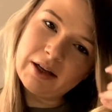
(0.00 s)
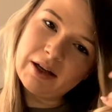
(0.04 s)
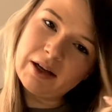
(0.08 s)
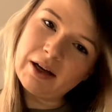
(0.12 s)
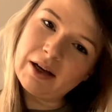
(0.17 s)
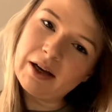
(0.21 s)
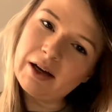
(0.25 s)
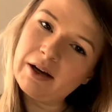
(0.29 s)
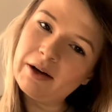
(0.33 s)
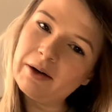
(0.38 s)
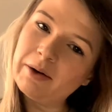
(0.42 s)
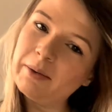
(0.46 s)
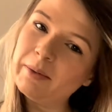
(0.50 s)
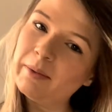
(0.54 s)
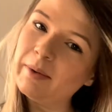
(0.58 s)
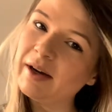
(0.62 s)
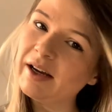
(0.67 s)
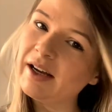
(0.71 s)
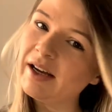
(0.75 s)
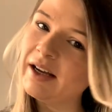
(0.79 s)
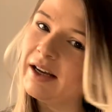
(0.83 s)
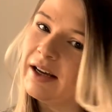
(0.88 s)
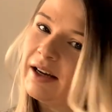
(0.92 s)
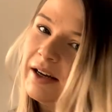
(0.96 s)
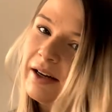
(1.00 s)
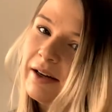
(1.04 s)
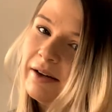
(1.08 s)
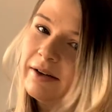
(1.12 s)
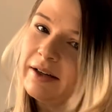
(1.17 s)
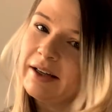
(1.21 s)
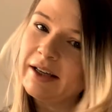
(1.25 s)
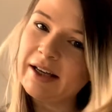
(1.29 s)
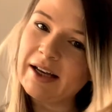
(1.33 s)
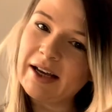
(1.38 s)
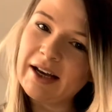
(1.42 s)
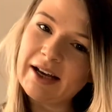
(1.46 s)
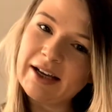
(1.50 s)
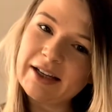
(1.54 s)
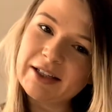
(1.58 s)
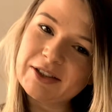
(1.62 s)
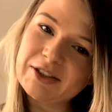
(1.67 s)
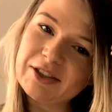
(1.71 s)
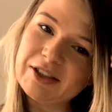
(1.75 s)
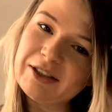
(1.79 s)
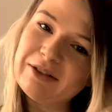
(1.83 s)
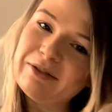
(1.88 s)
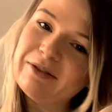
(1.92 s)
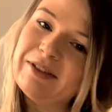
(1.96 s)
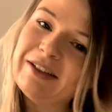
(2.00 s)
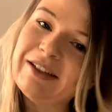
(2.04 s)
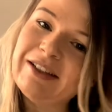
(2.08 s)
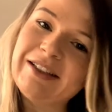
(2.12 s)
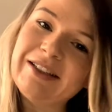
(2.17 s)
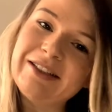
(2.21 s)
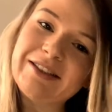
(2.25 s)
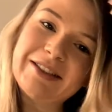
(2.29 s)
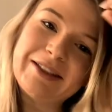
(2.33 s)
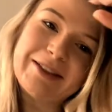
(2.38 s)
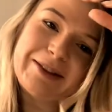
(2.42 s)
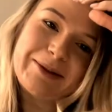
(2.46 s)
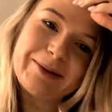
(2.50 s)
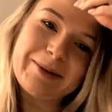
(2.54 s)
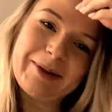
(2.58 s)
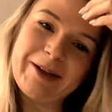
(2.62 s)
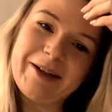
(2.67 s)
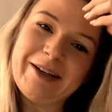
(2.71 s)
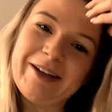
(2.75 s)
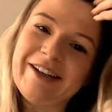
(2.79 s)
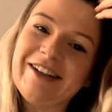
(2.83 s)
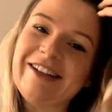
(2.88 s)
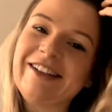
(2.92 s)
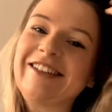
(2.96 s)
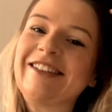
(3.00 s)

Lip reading: Oh wow, it actually really does work.